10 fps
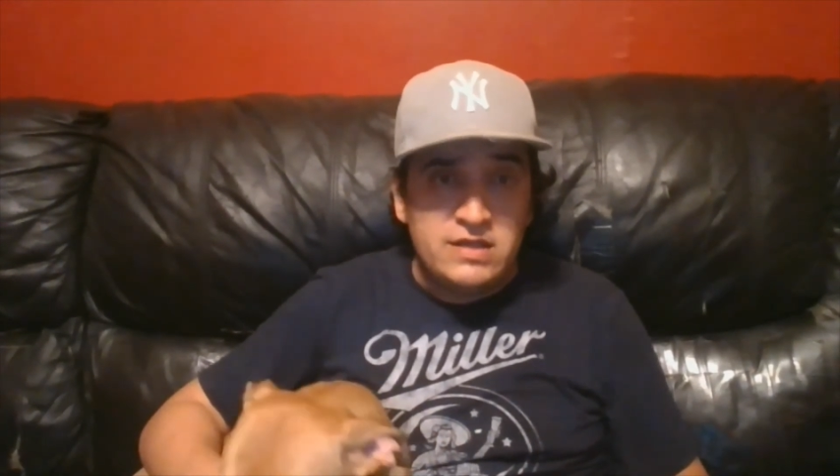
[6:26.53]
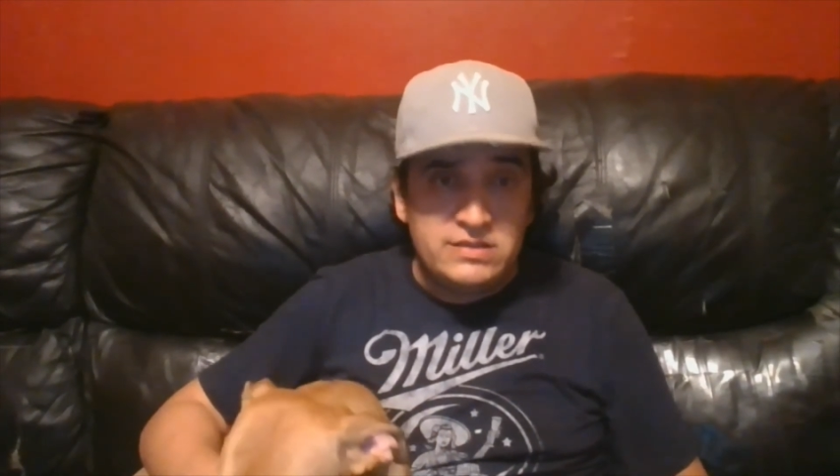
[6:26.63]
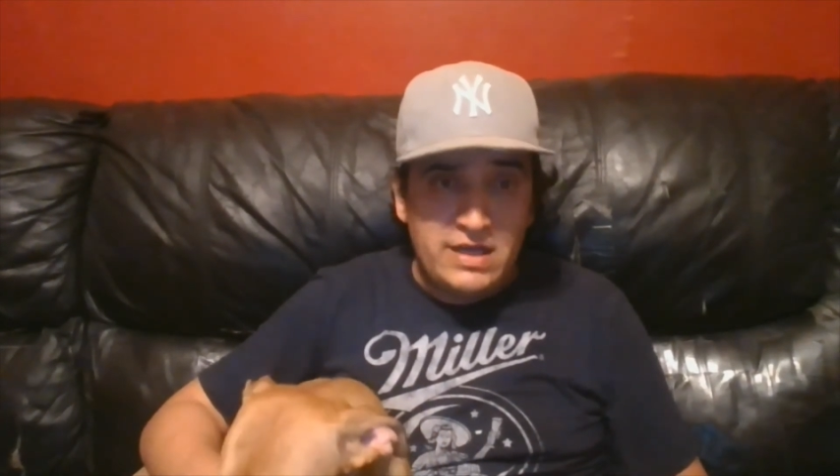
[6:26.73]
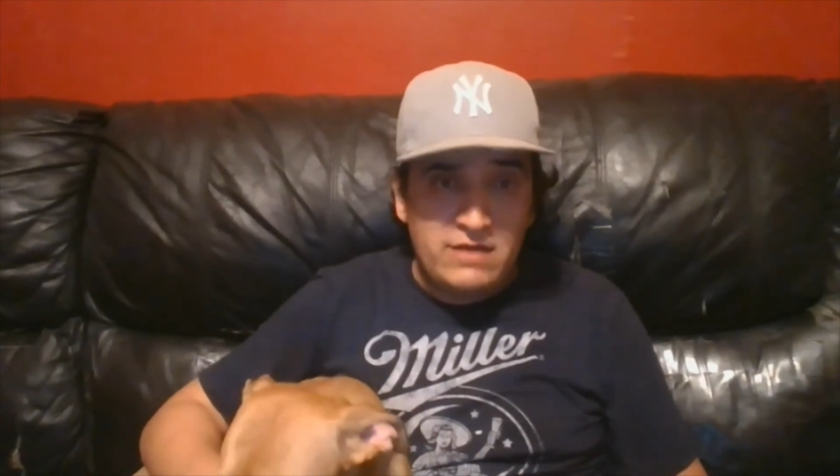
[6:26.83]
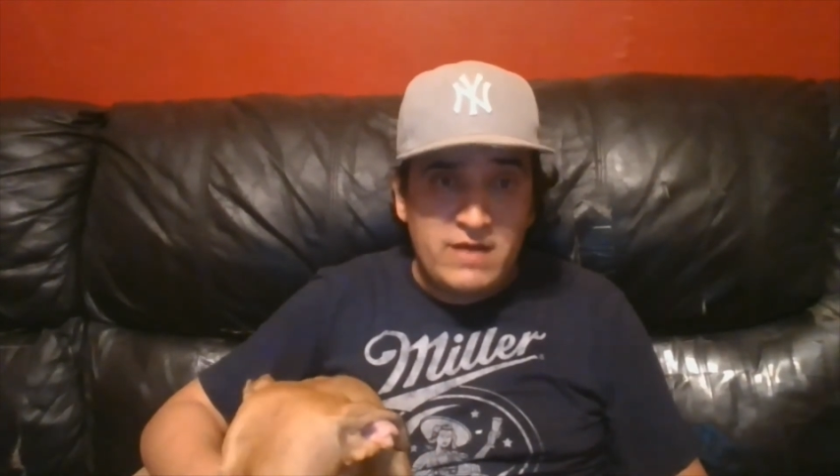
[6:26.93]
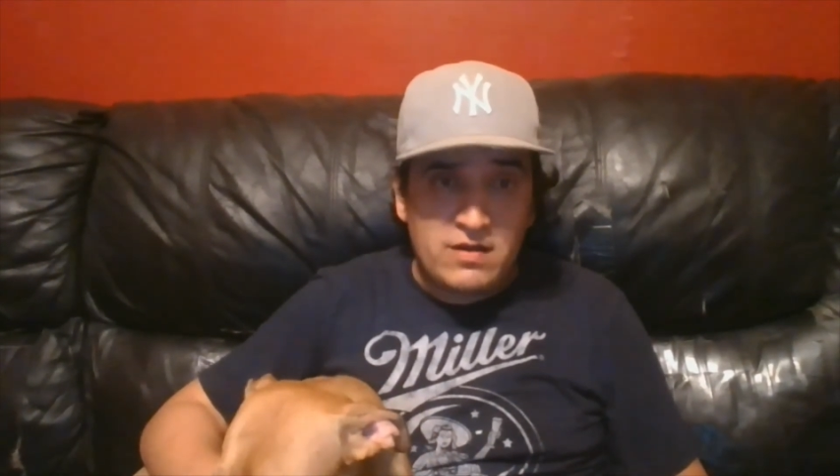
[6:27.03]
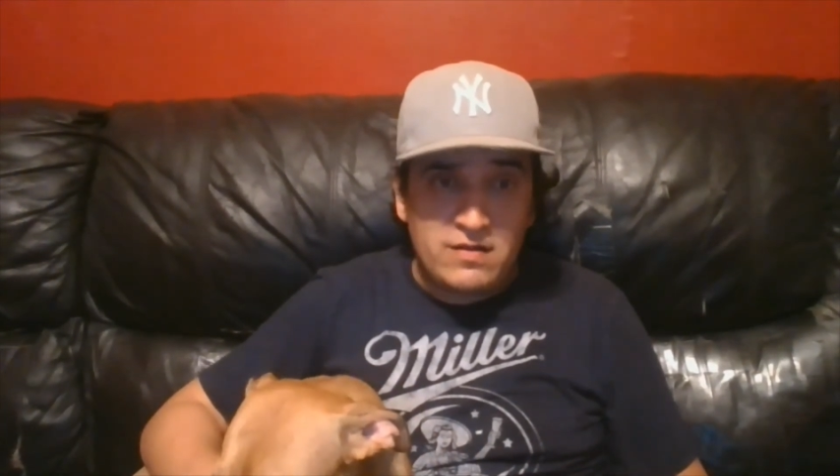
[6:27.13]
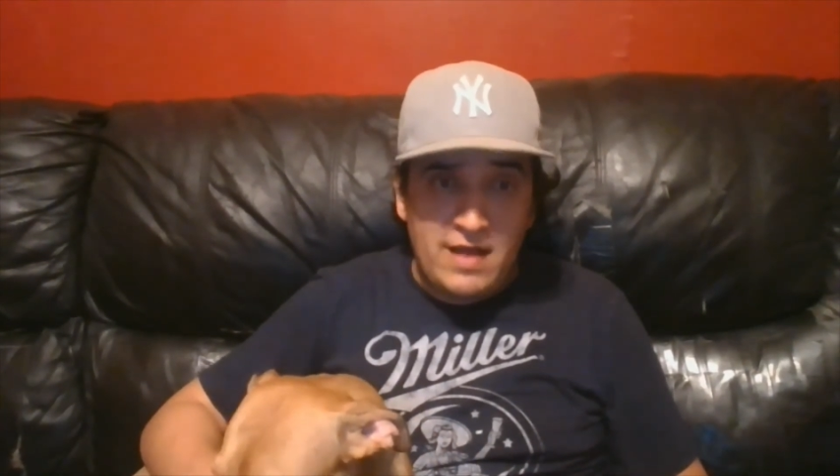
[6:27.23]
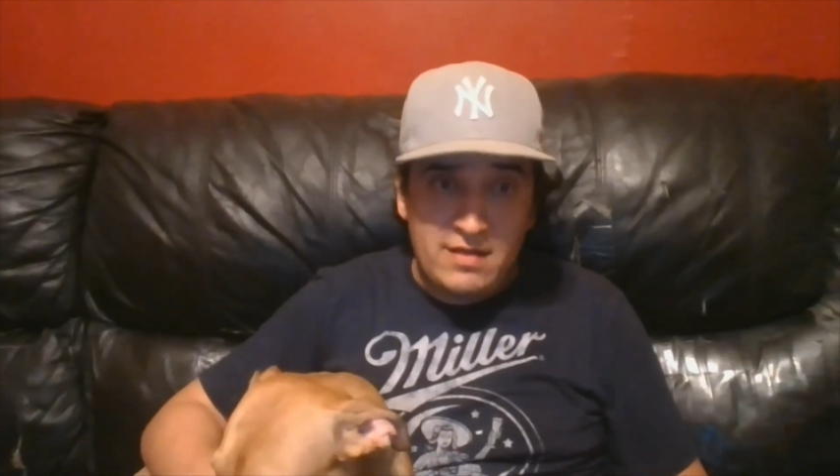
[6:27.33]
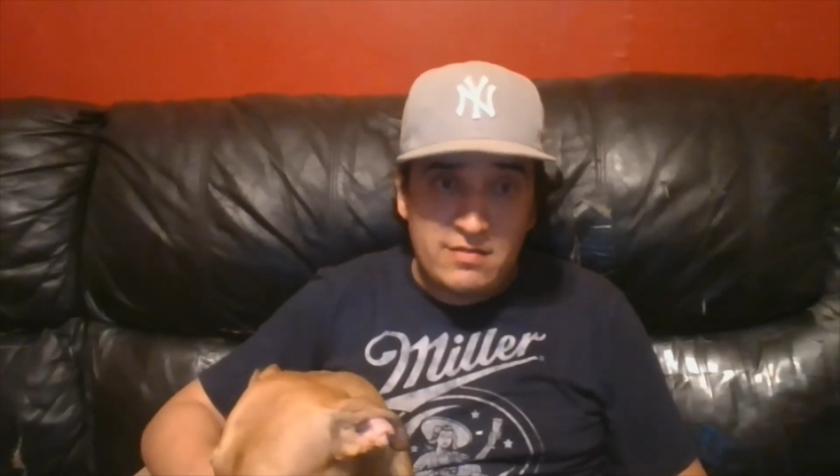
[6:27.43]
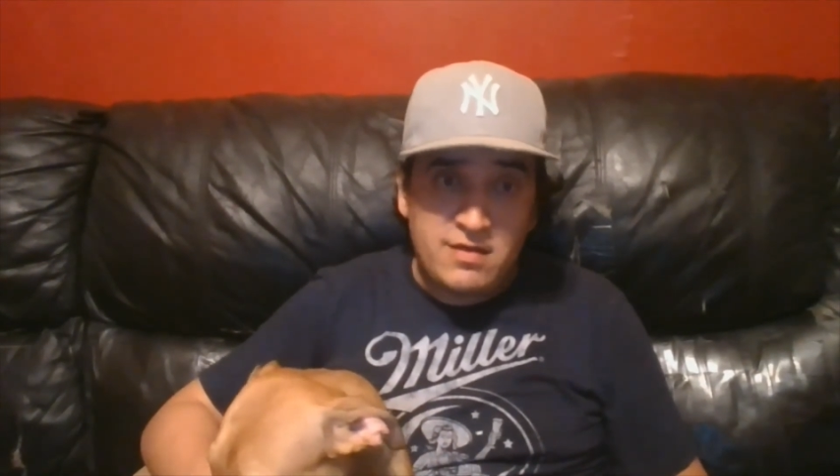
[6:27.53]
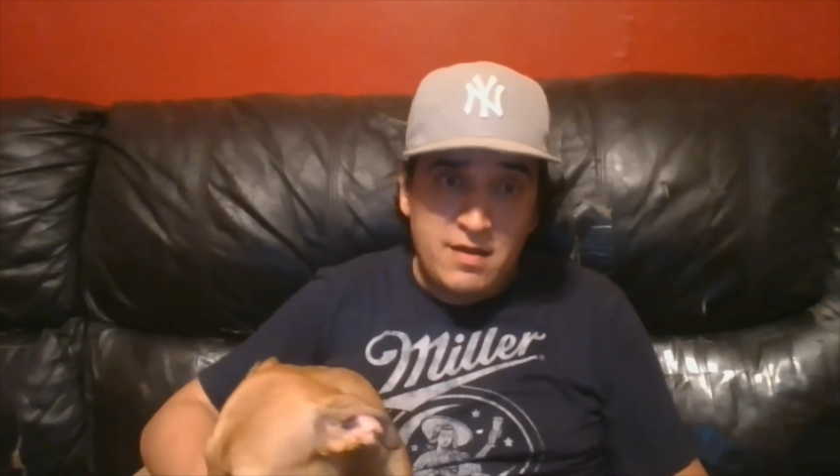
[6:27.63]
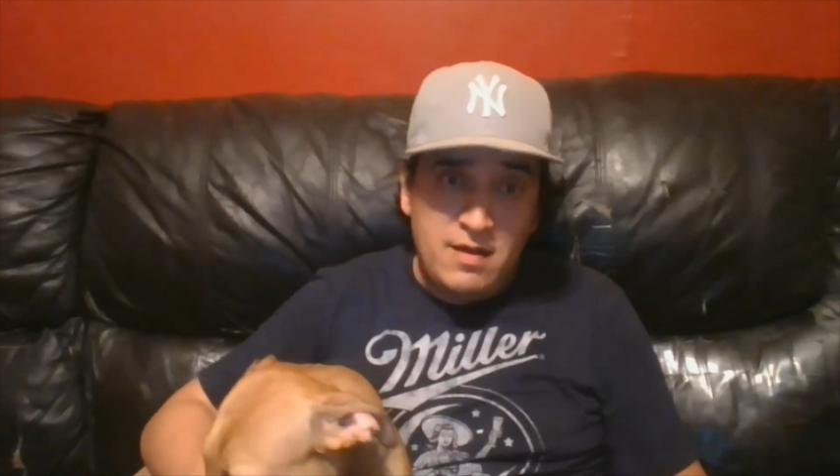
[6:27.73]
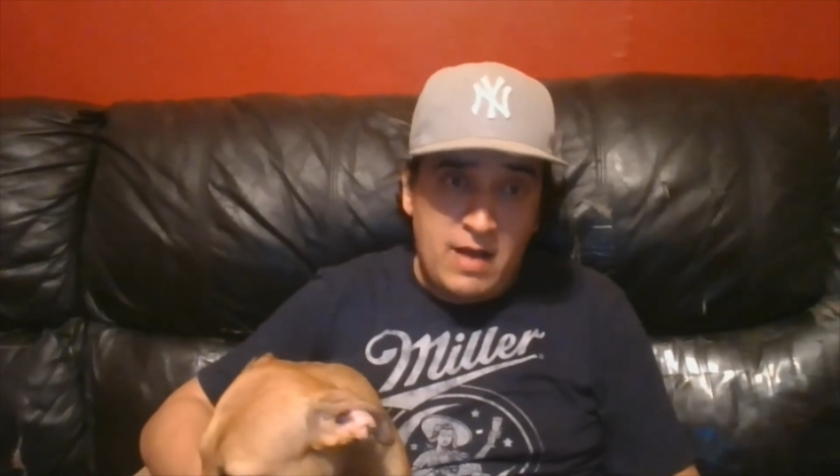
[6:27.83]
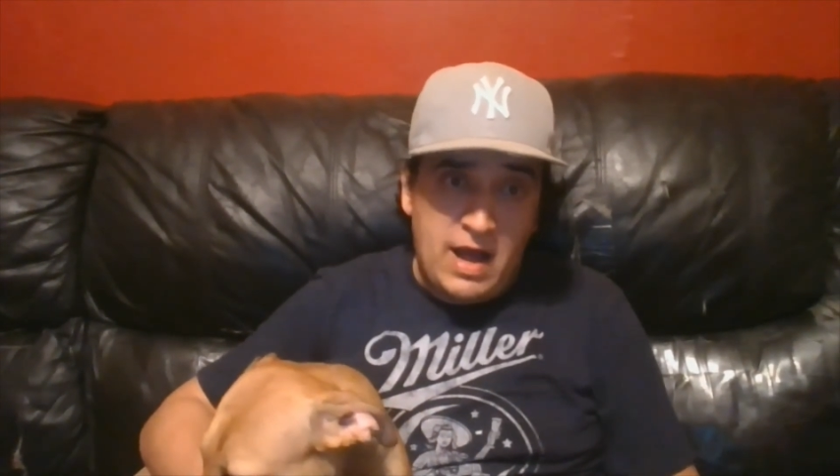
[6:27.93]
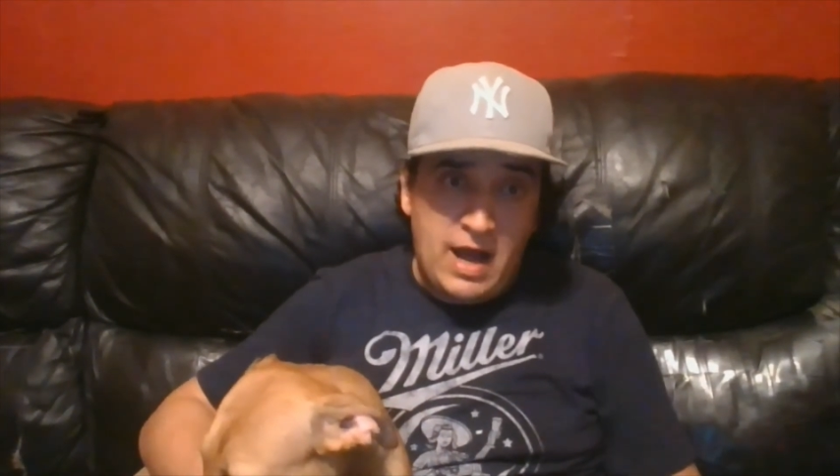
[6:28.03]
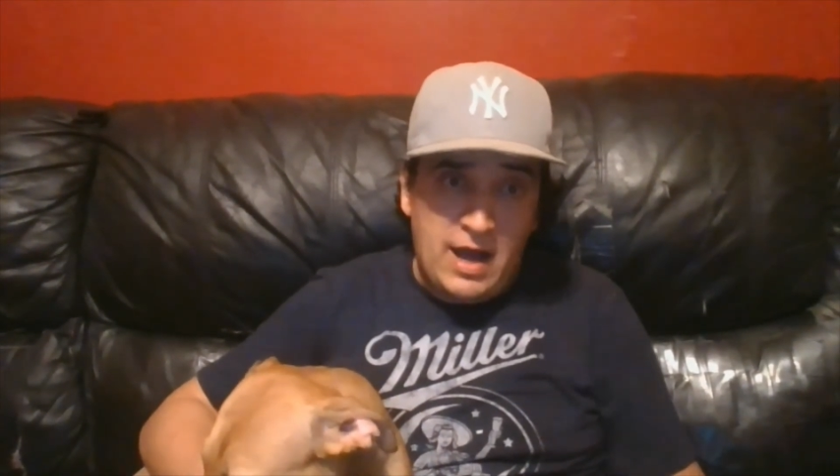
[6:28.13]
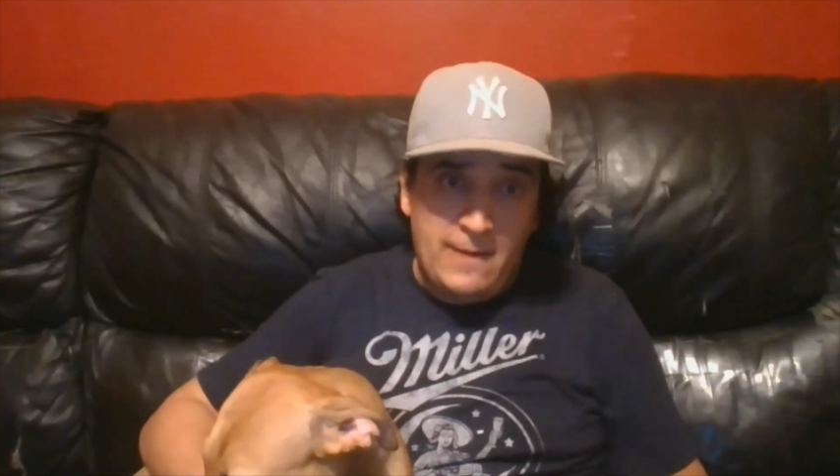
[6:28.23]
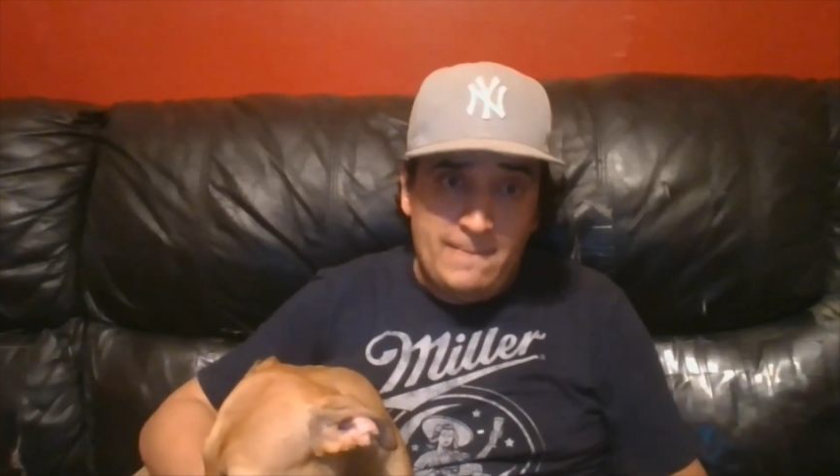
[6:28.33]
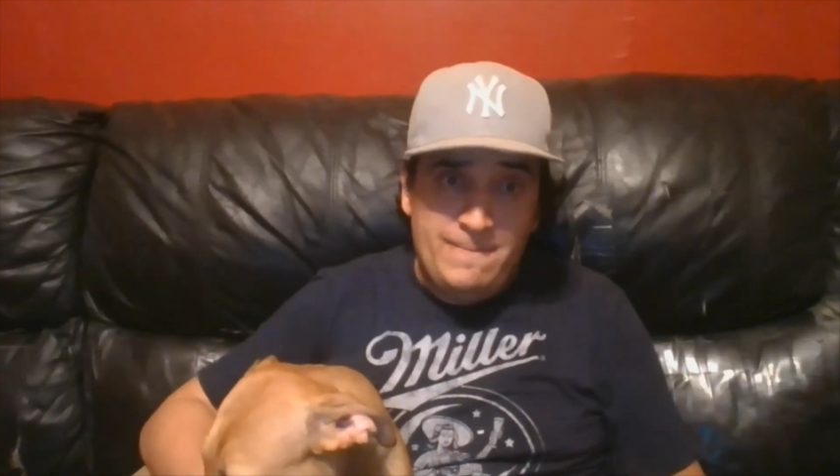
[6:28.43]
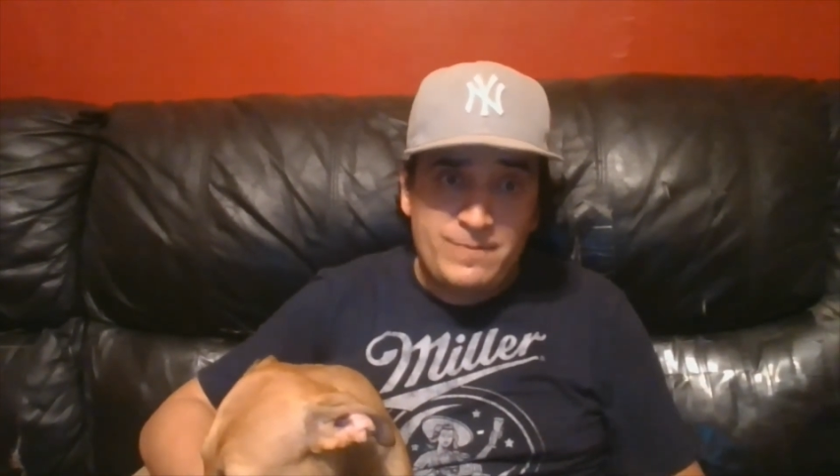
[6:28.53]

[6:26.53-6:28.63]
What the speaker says: They recognize. I